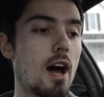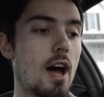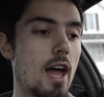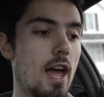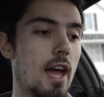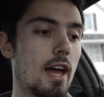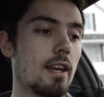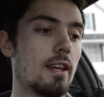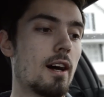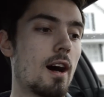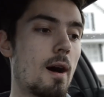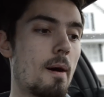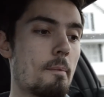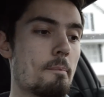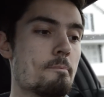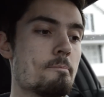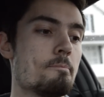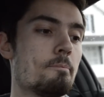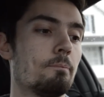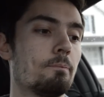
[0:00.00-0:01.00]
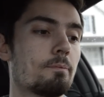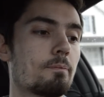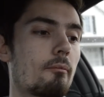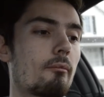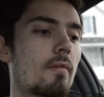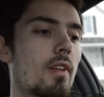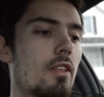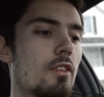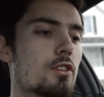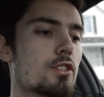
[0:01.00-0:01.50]
And
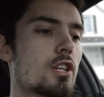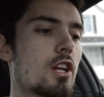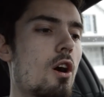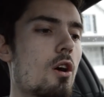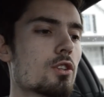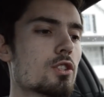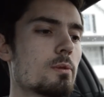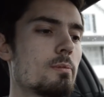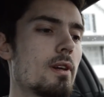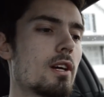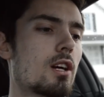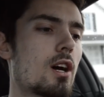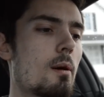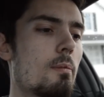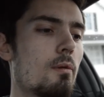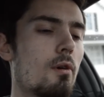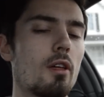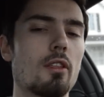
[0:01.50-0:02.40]
there's going to also be a couple